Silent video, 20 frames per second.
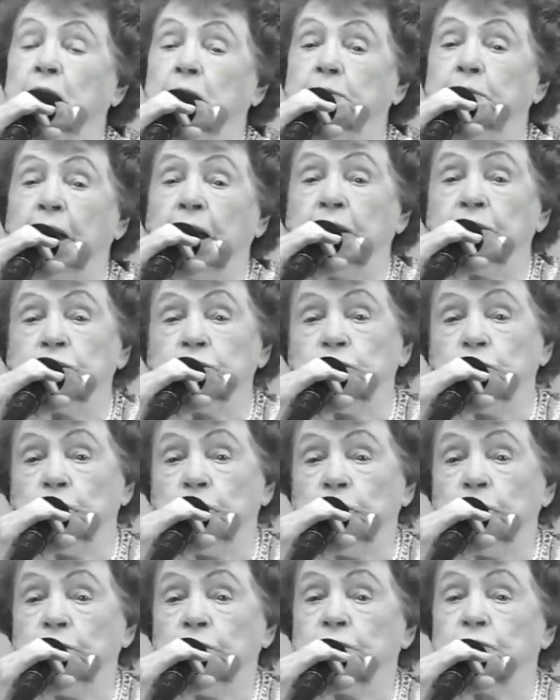about
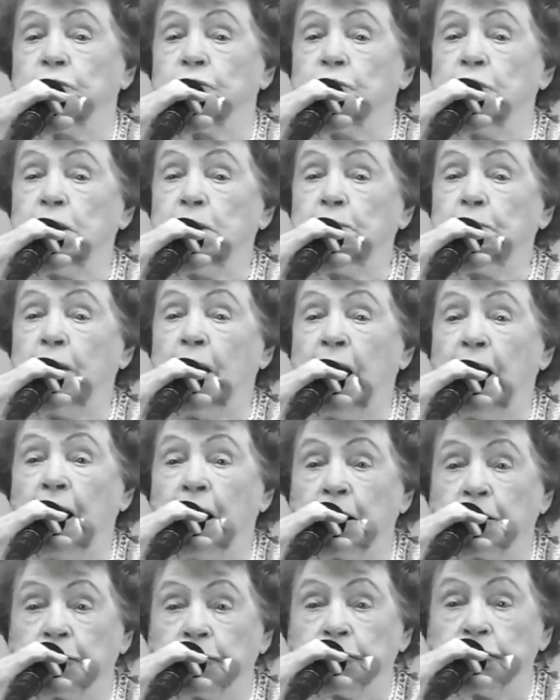2 to 3
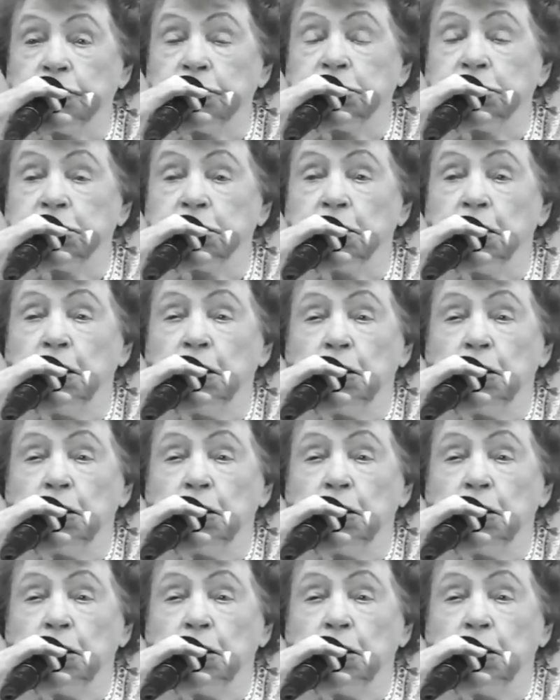pounds